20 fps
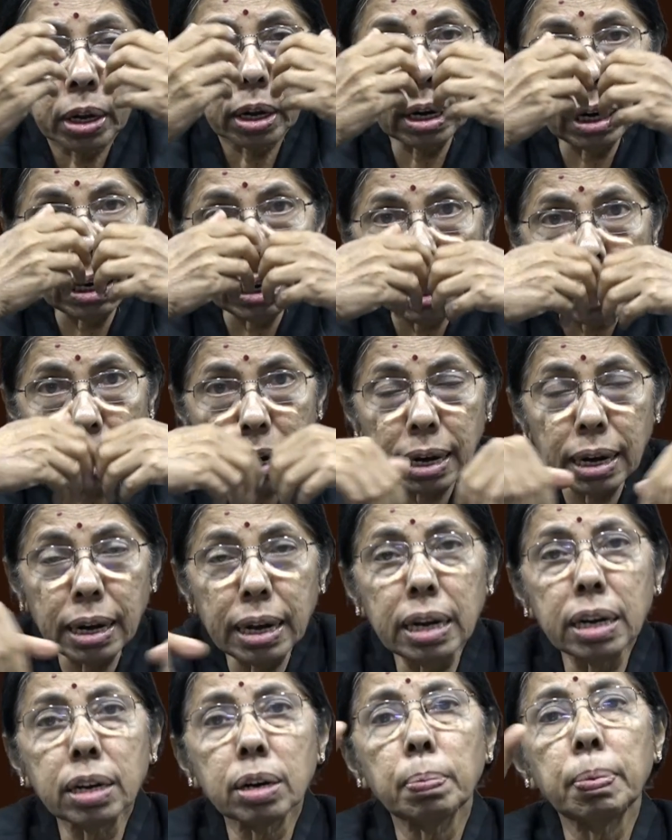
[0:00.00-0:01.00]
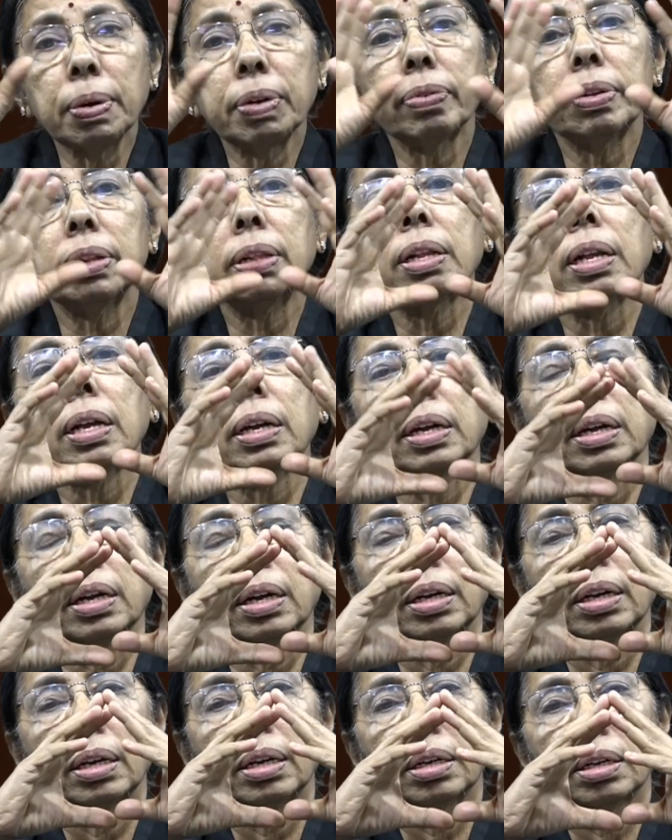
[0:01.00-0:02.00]
clear link between the
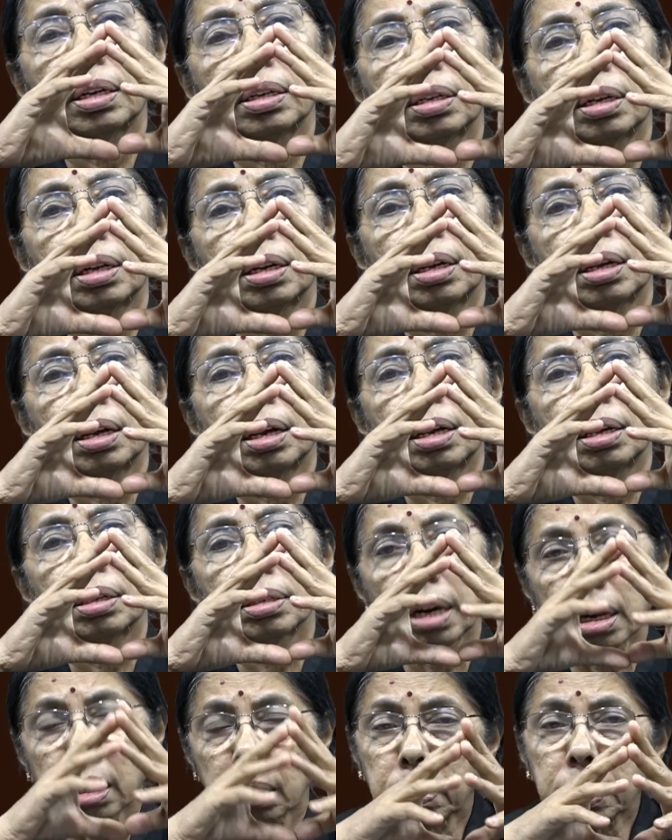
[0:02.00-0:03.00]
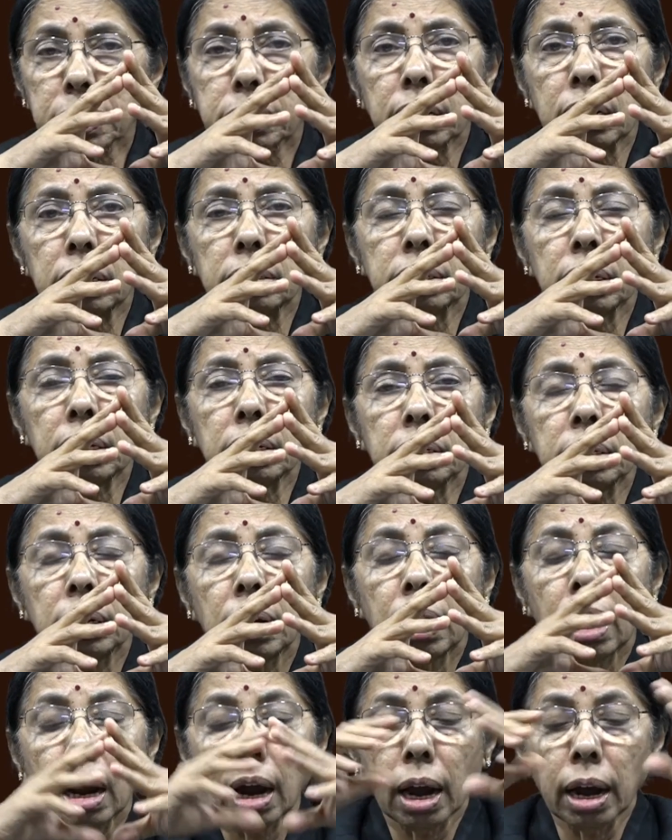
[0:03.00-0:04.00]
circumstances,
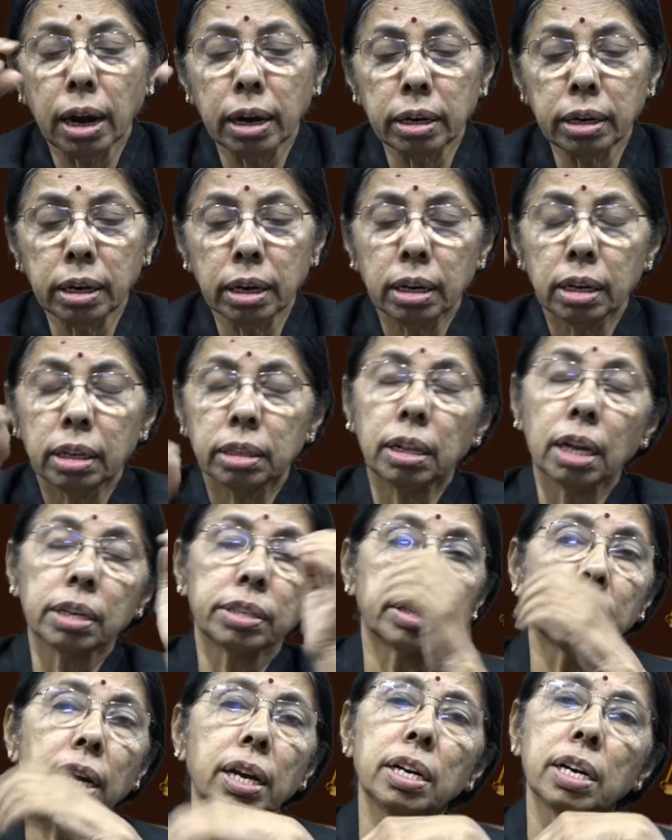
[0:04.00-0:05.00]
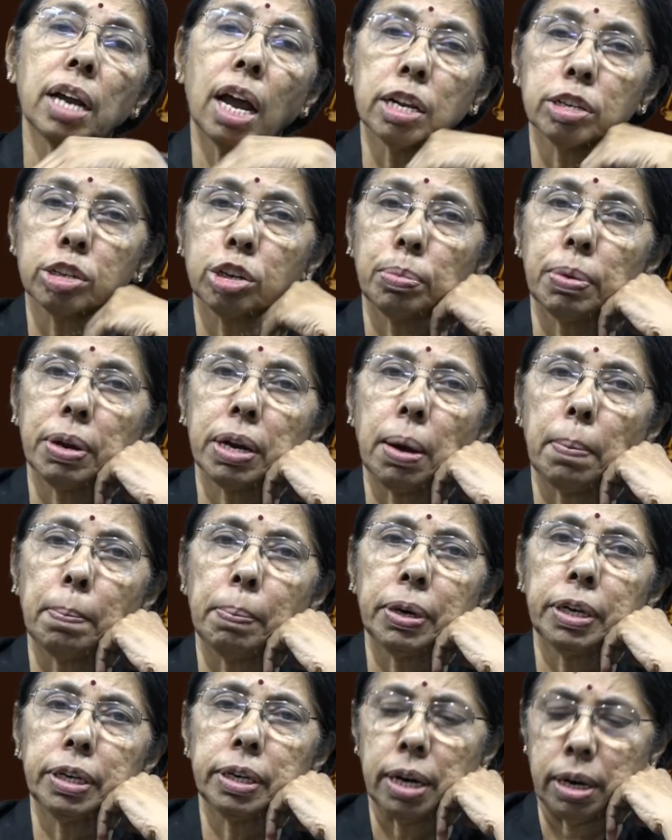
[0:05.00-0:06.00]
and the chain has to be
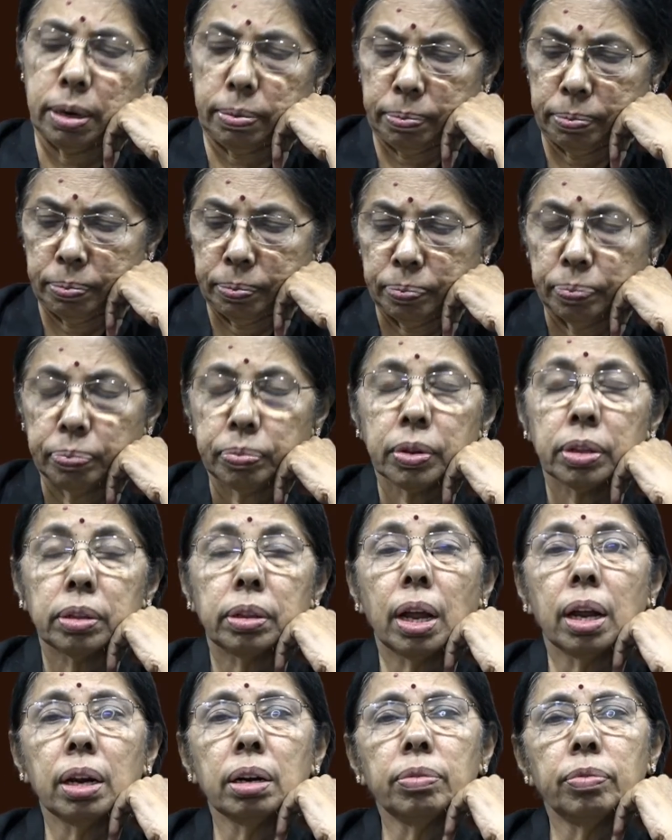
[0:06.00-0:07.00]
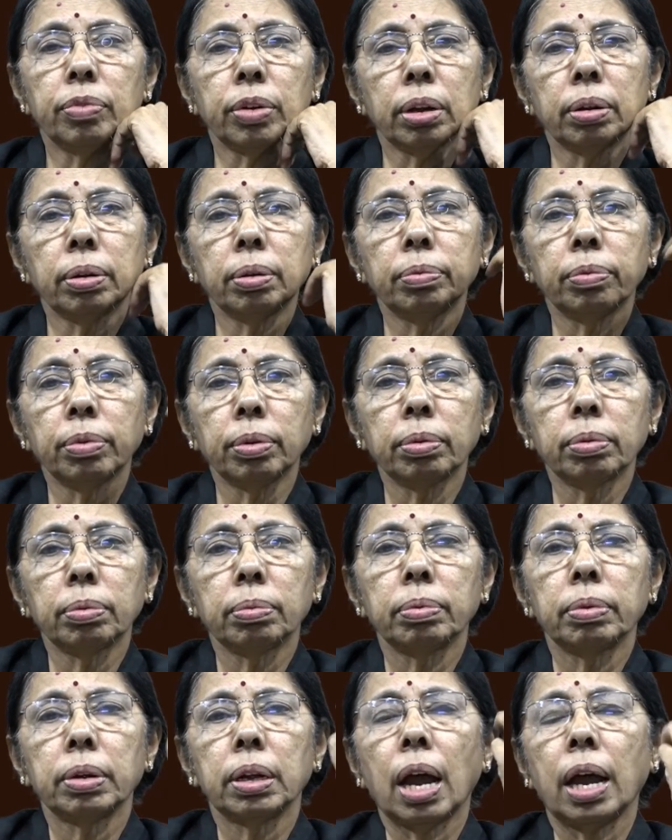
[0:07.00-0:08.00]
completed. Then
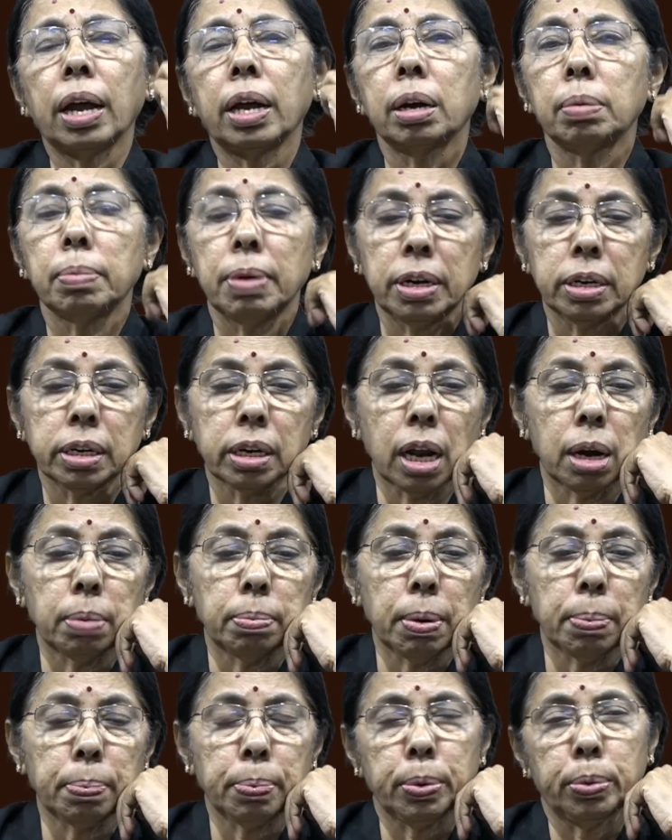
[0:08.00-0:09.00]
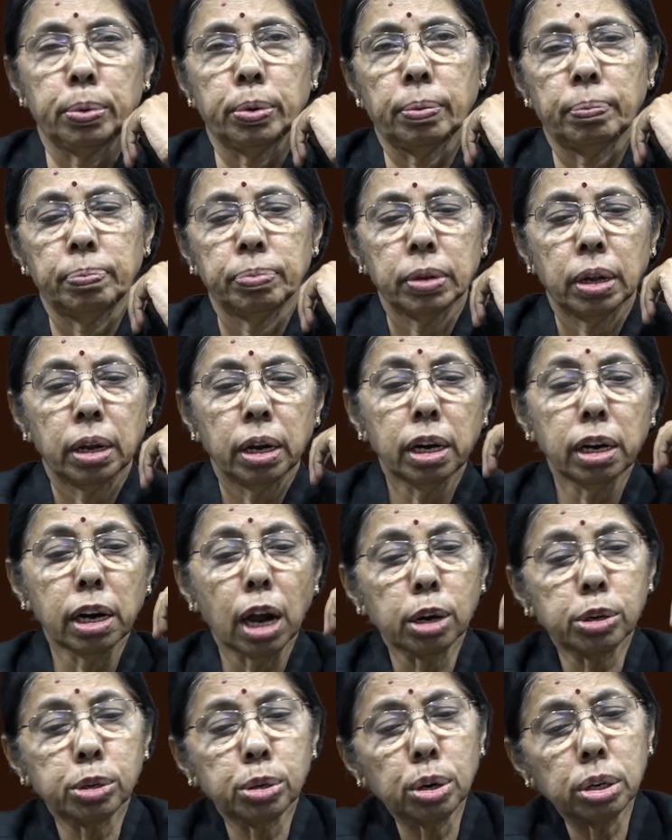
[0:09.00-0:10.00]
agreement can be proved. In
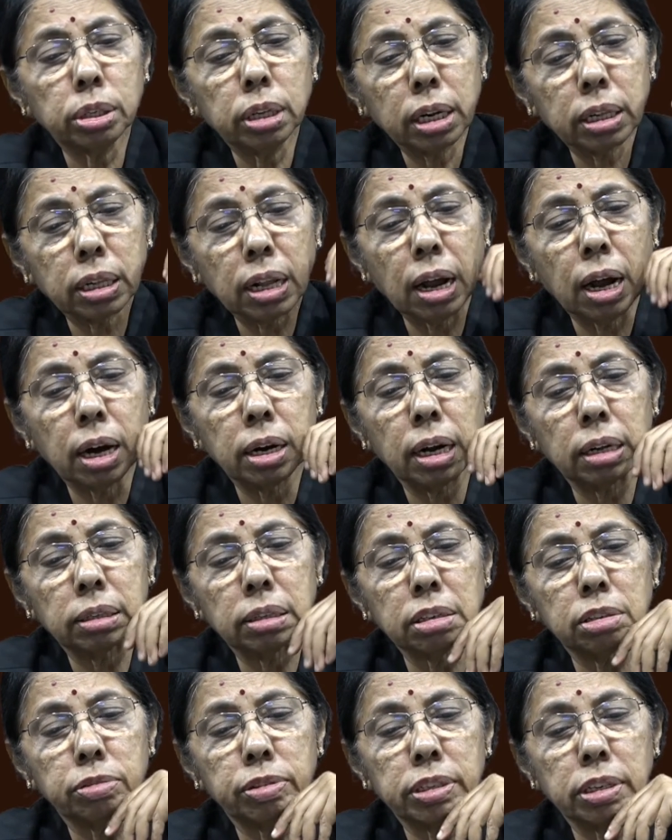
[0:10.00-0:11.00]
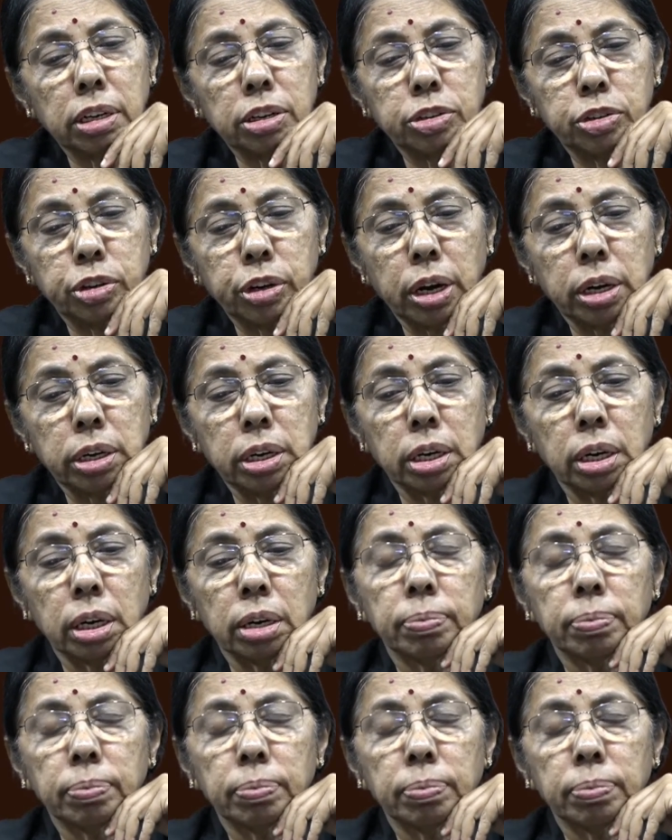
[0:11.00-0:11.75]
Ashok Datta and others versus state,